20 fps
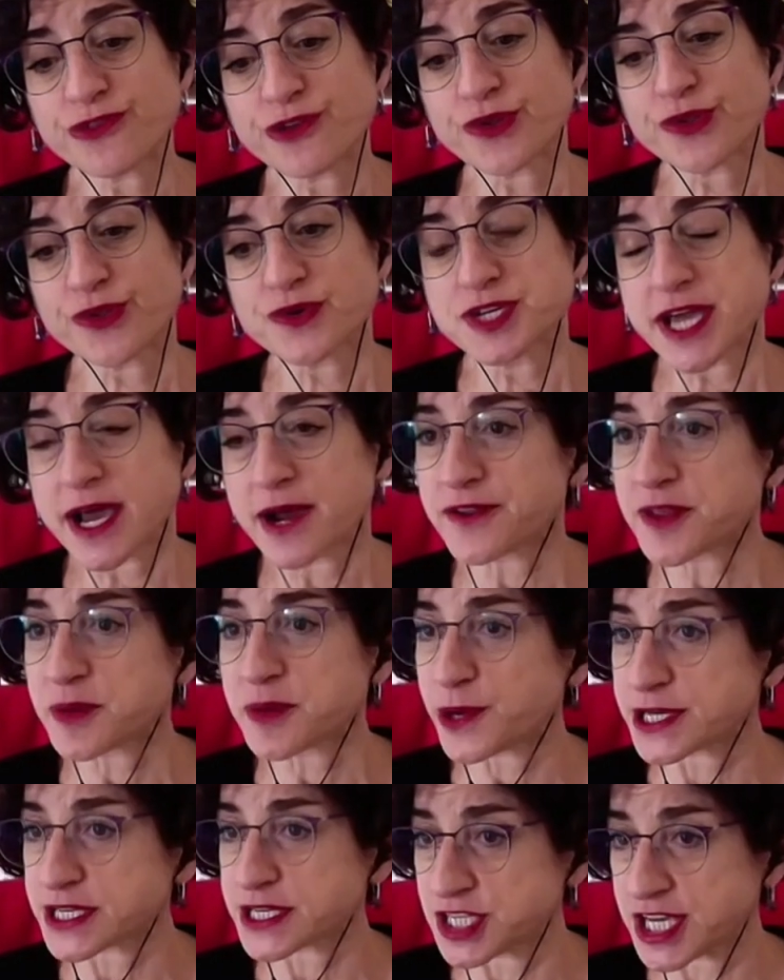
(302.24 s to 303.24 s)
down in the
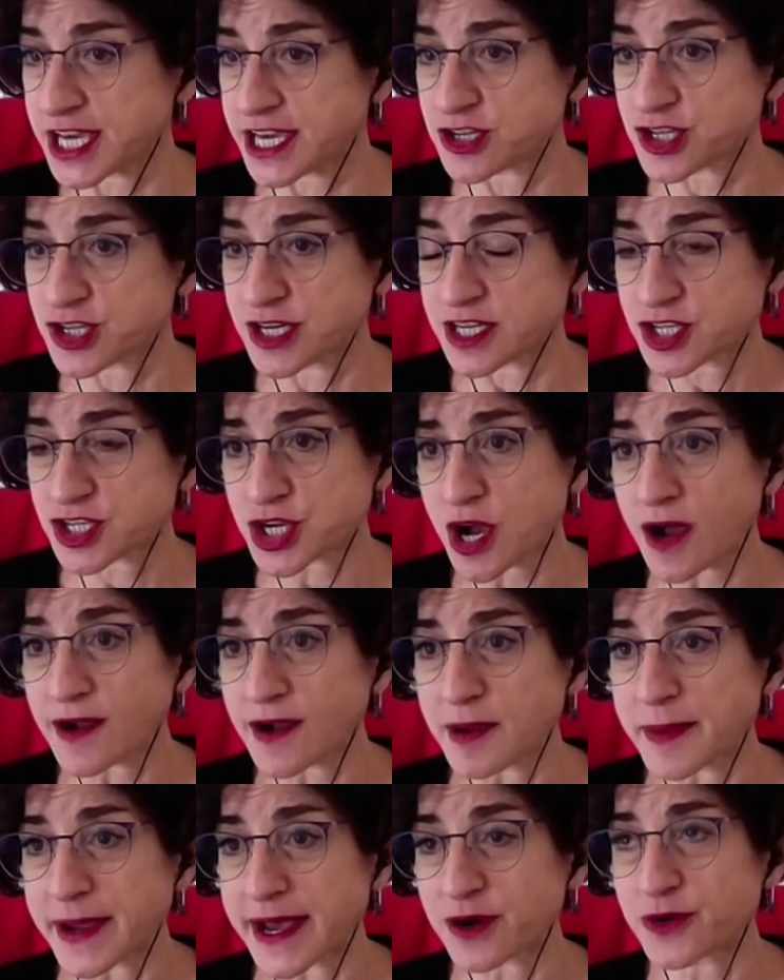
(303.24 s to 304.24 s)
presentation is talk
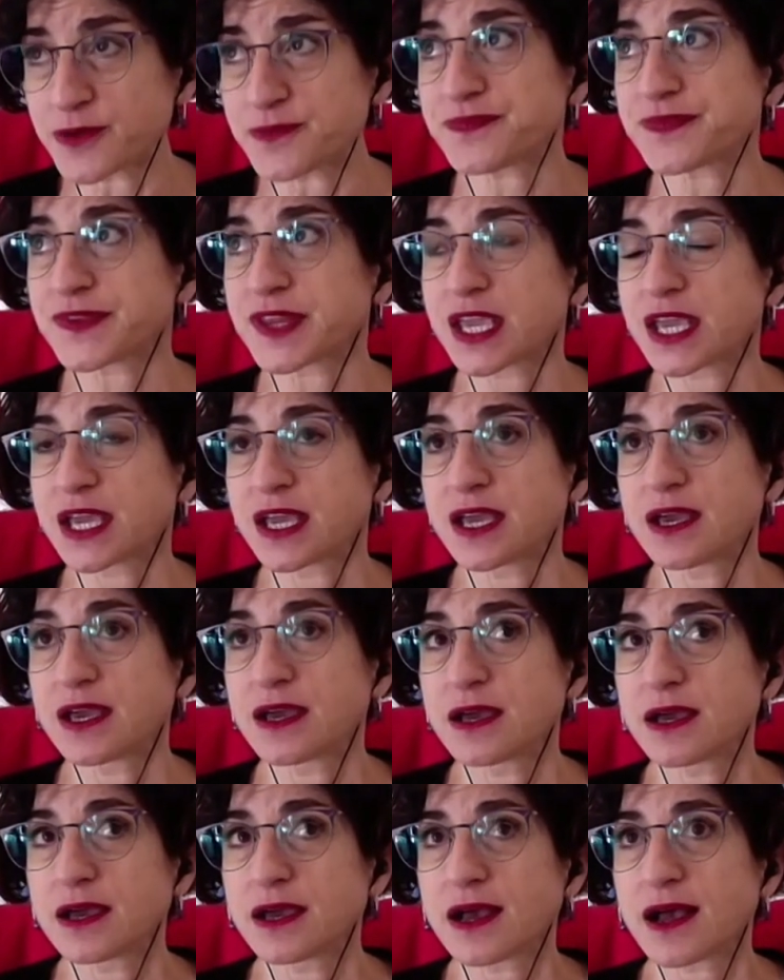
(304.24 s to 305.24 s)
about
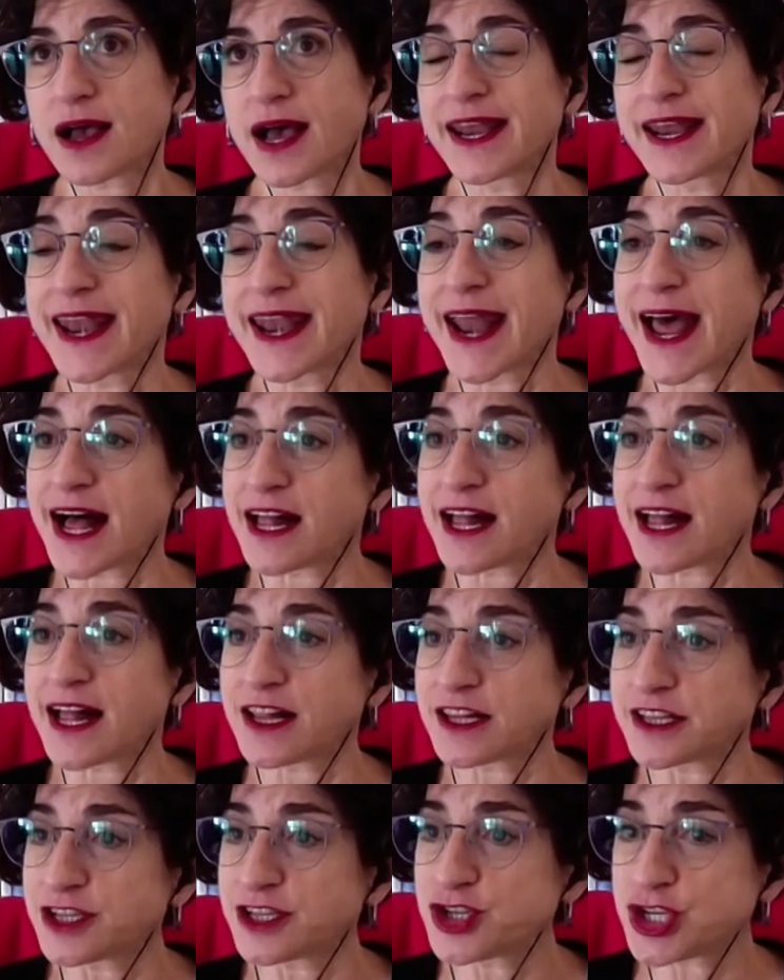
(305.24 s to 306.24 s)

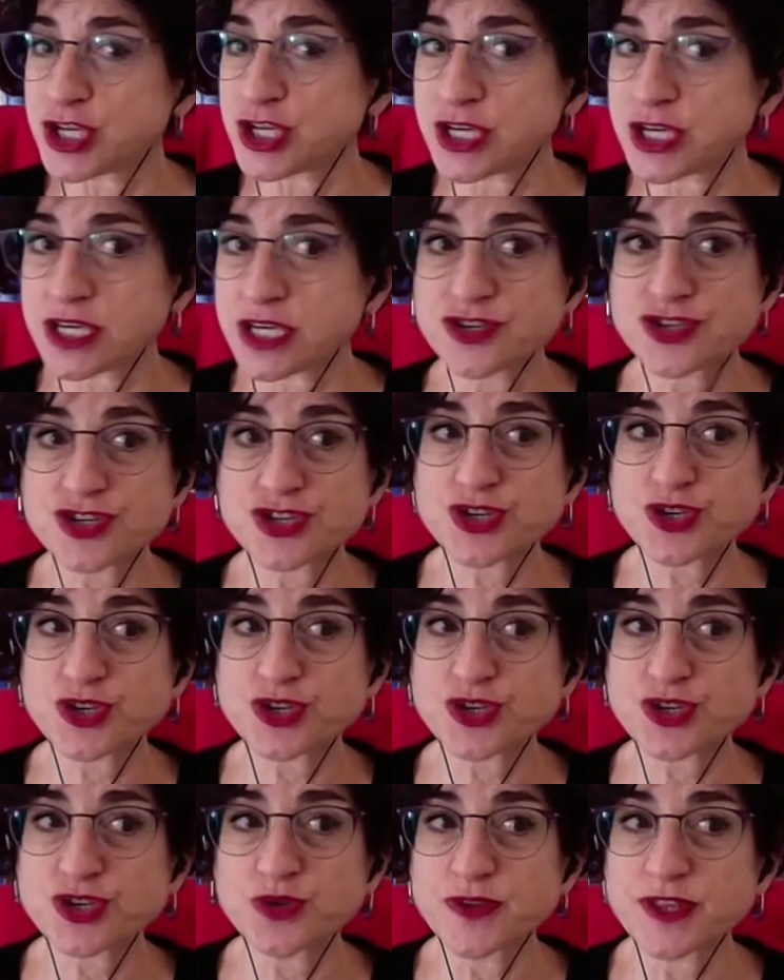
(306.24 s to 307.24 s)
analogies
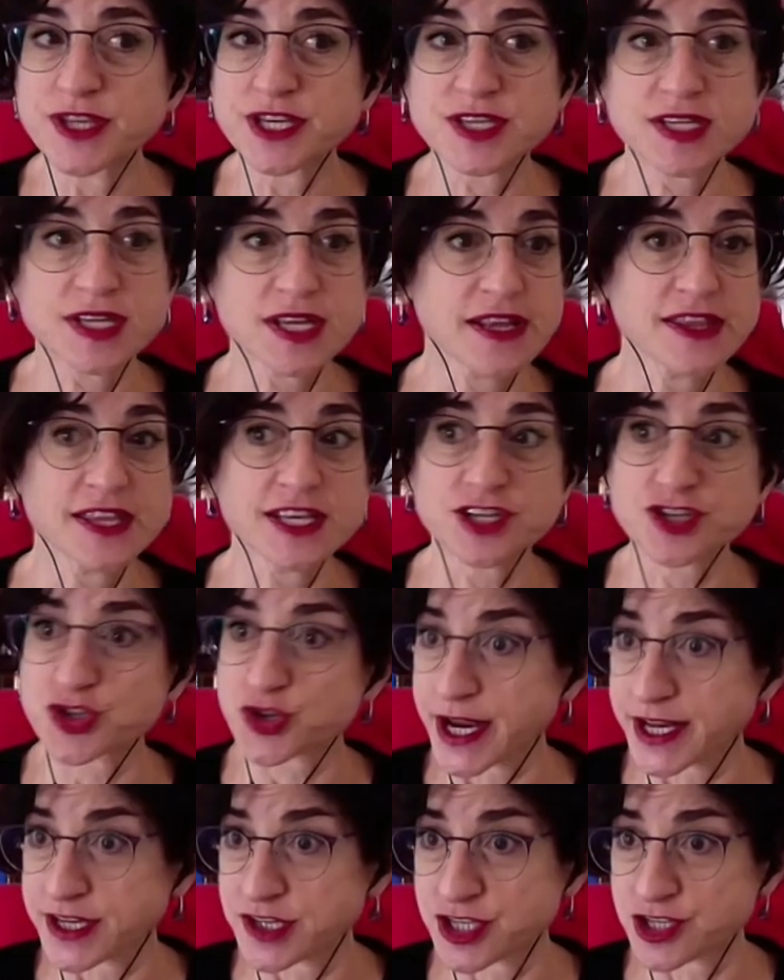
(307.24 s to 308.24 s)
to this
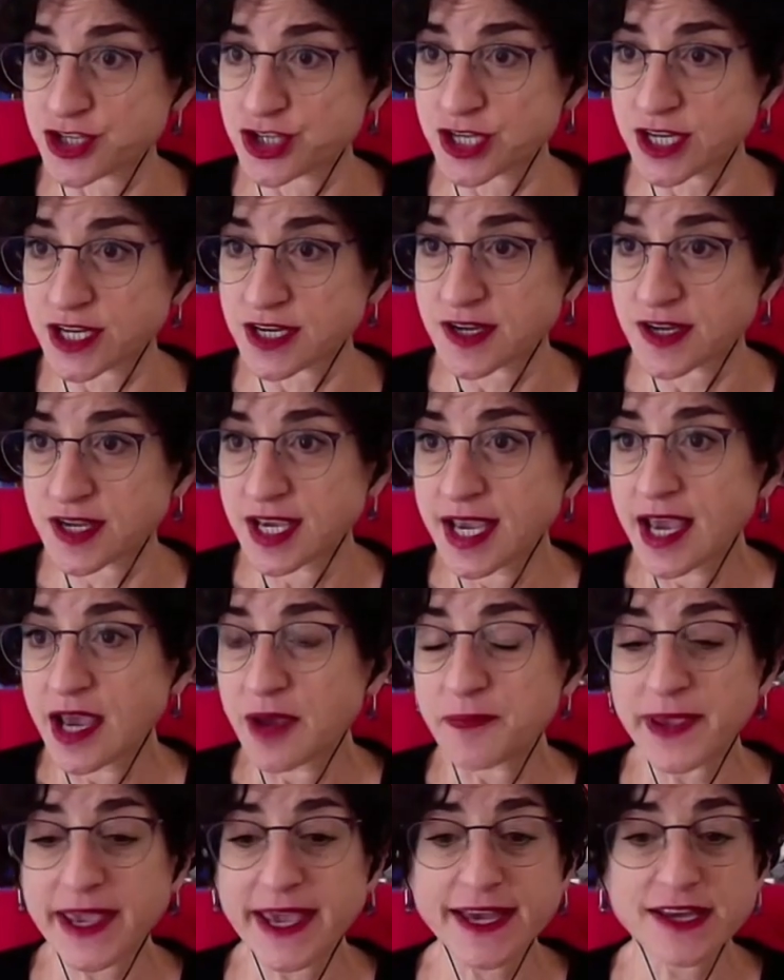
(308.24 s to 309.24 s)
transition,
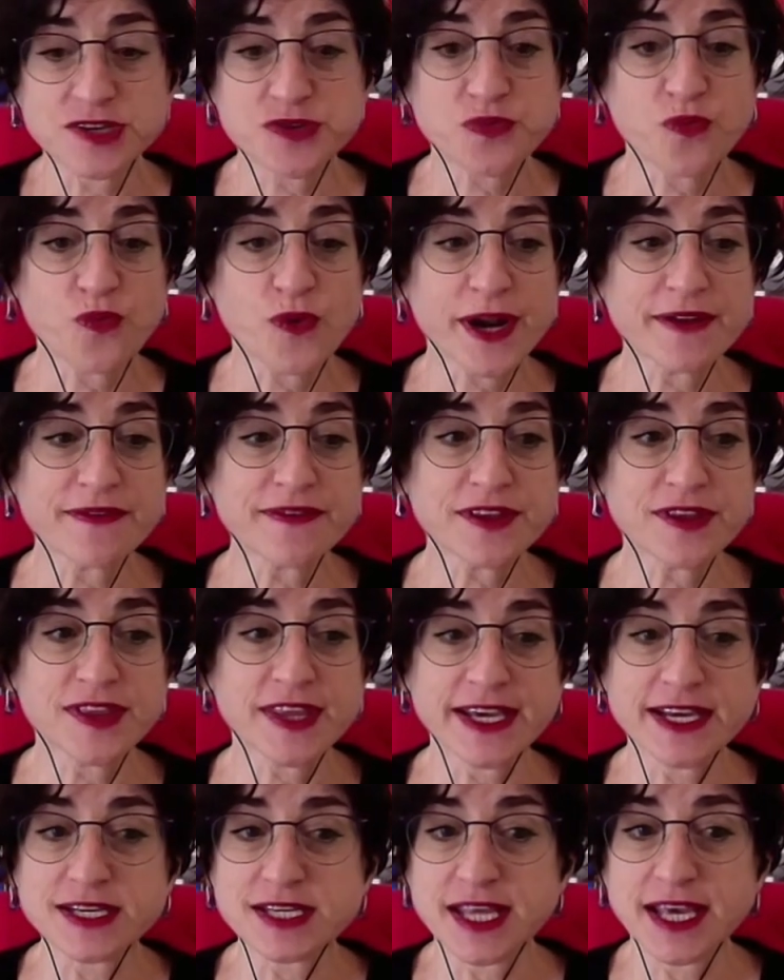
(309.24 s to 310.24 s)
because one of the
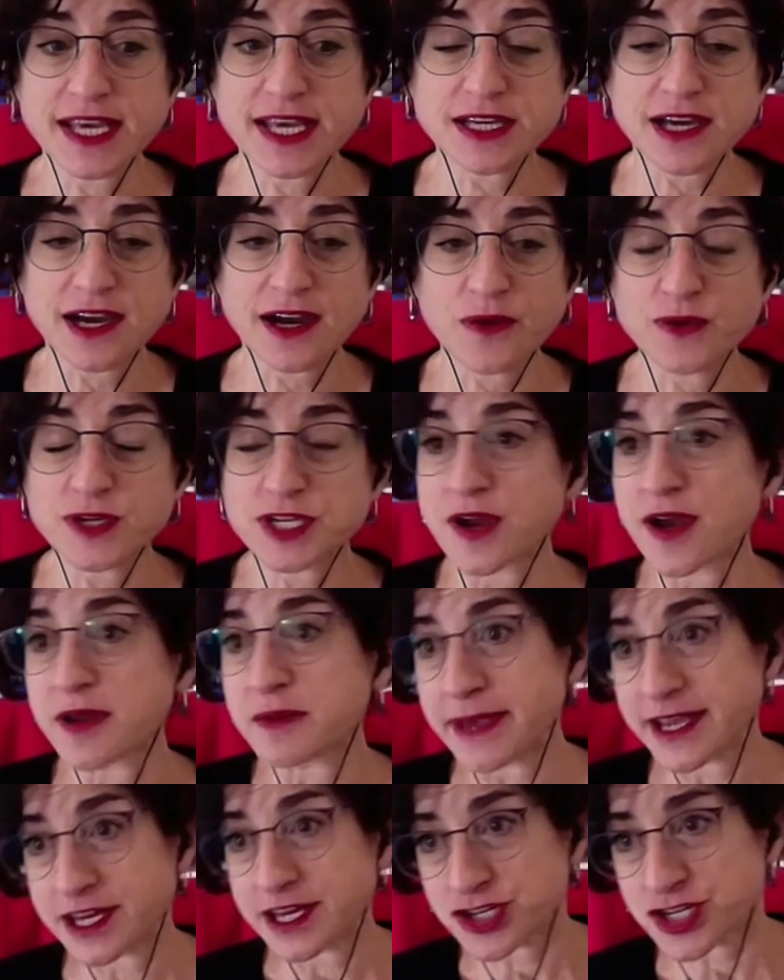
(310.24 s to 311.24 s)
things that was not
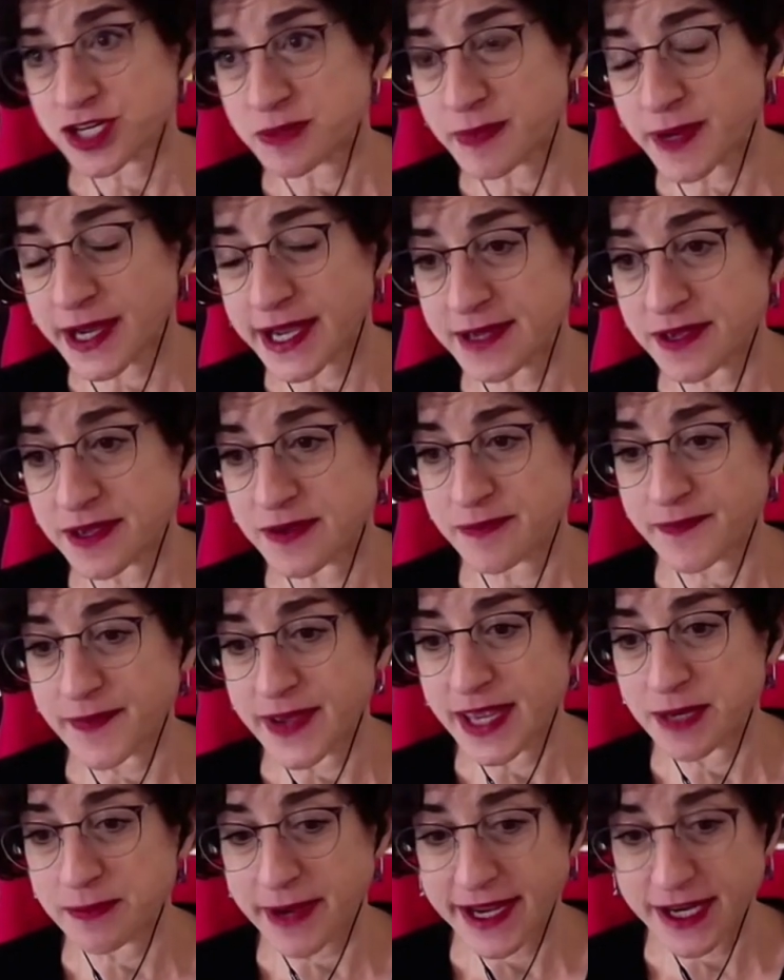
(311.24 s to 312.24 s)
mentioned
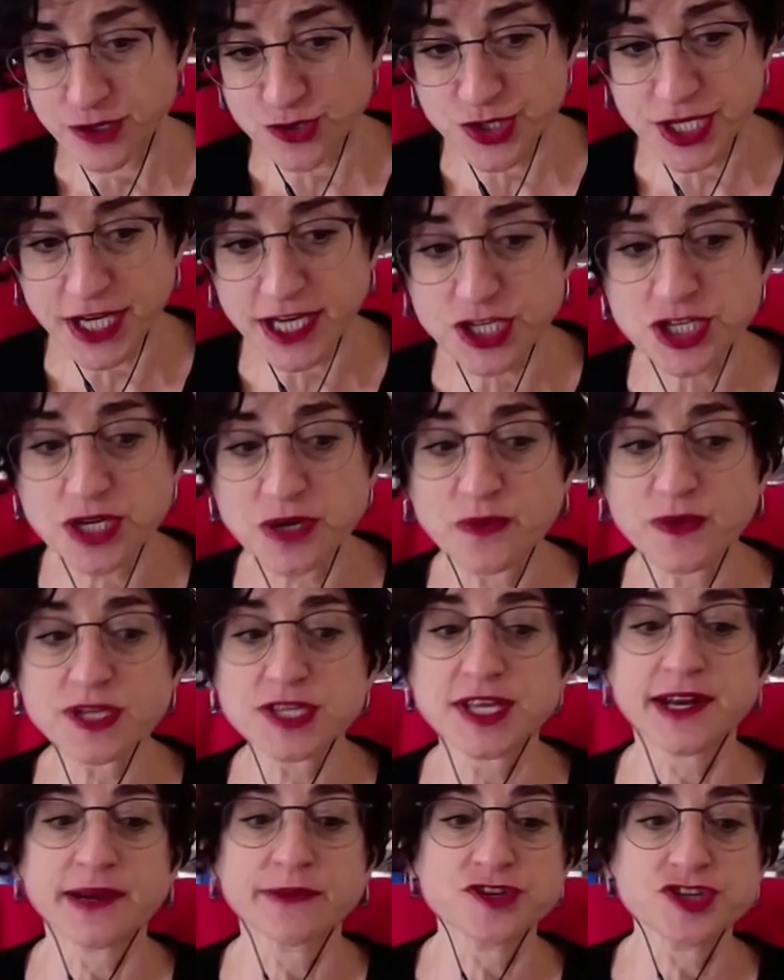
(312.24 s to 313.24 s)
in my introduction was
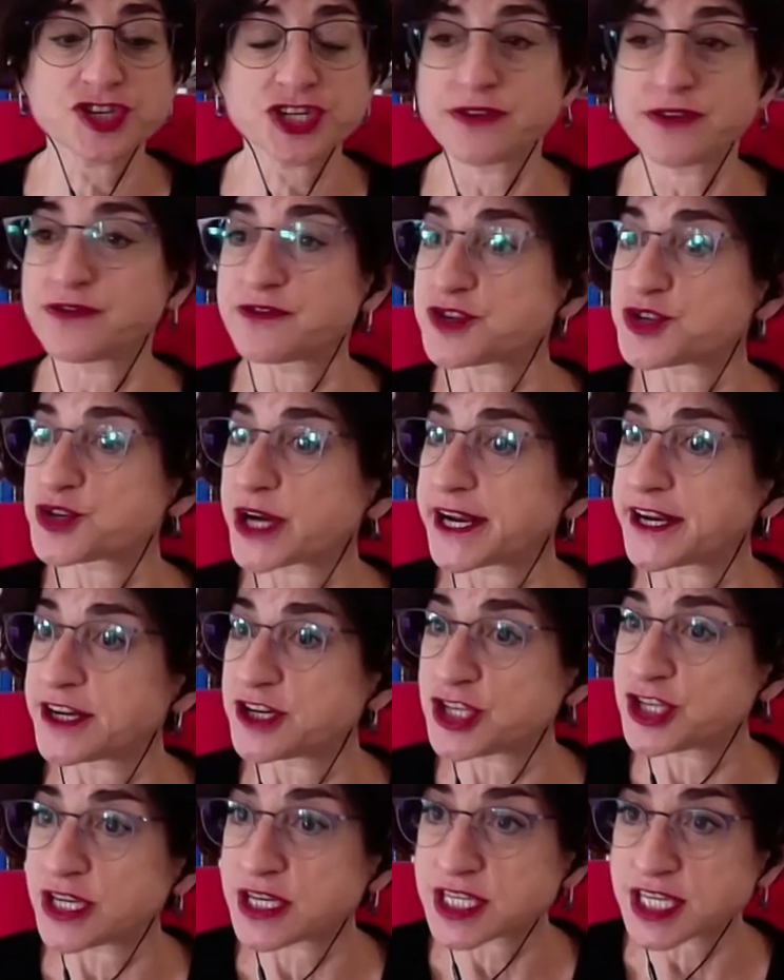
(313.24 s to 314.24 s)
that I was chief of
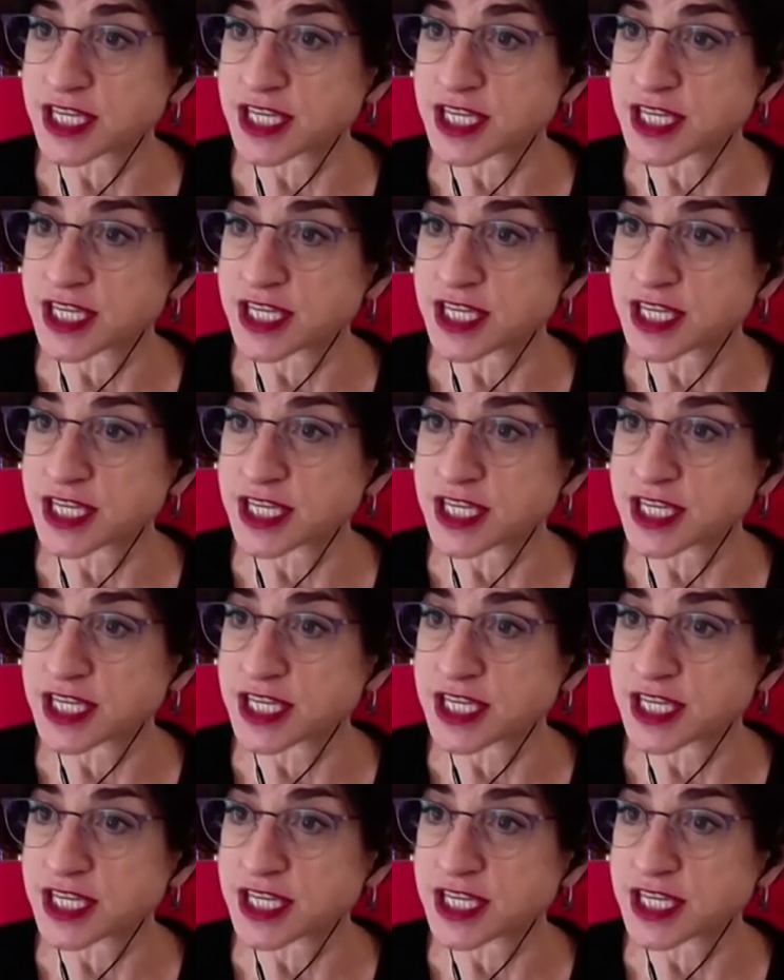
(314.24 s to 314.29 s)
strategy at